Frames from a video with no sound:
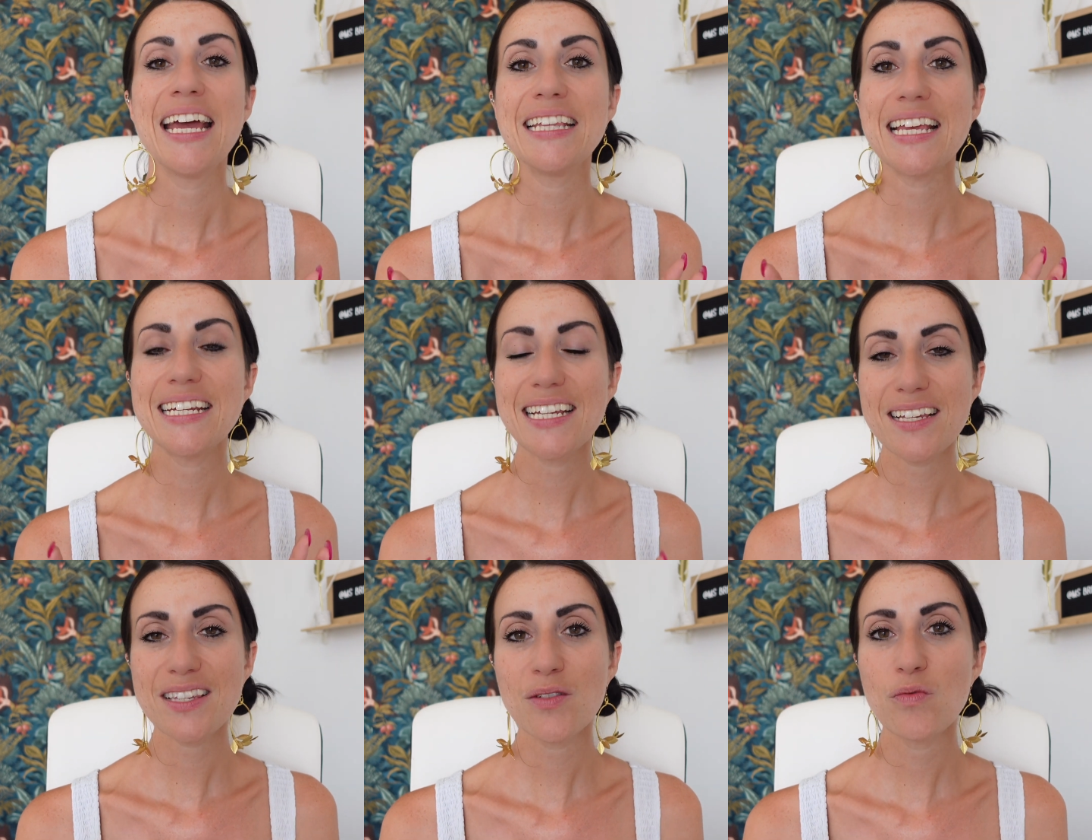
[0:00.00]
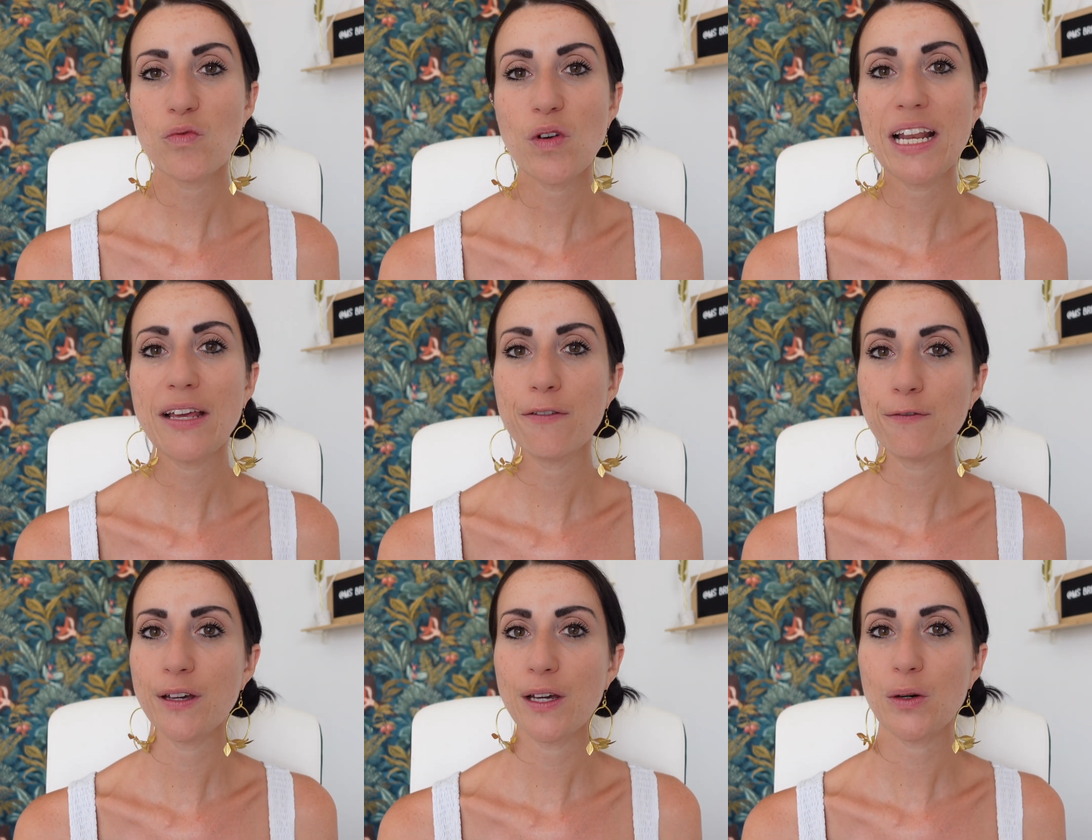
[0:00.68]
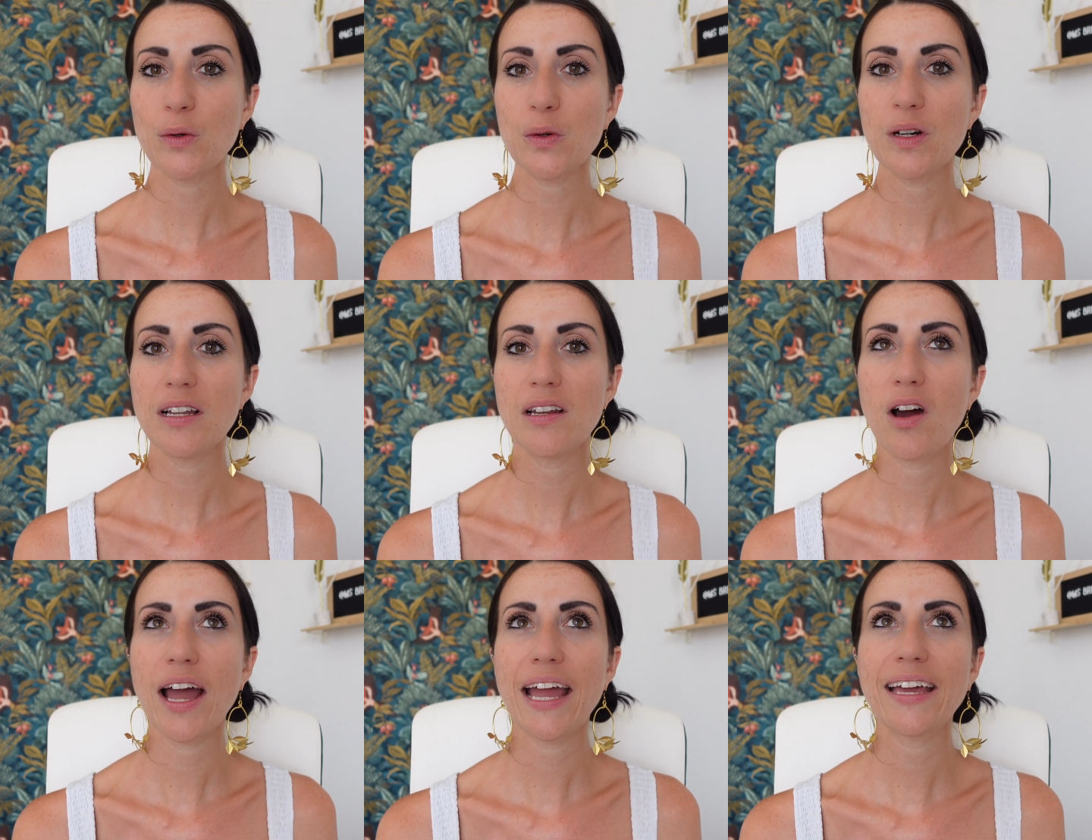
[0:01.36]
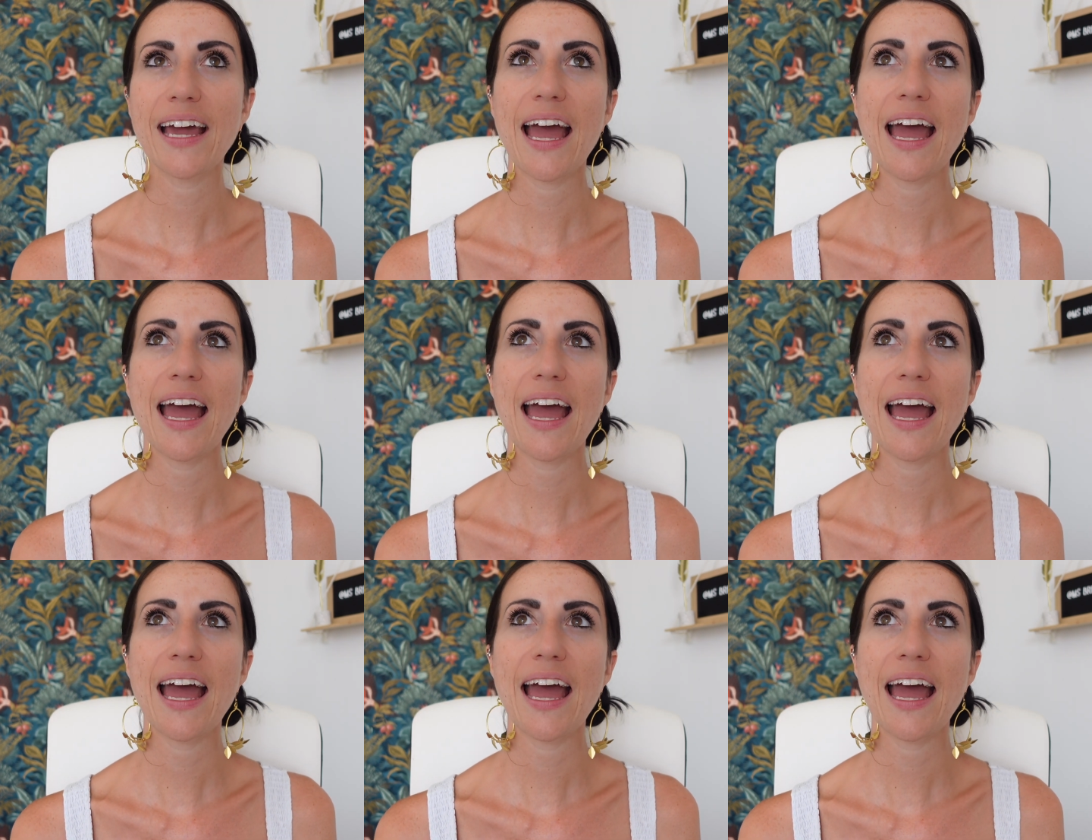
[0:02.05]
there doesn't really feel like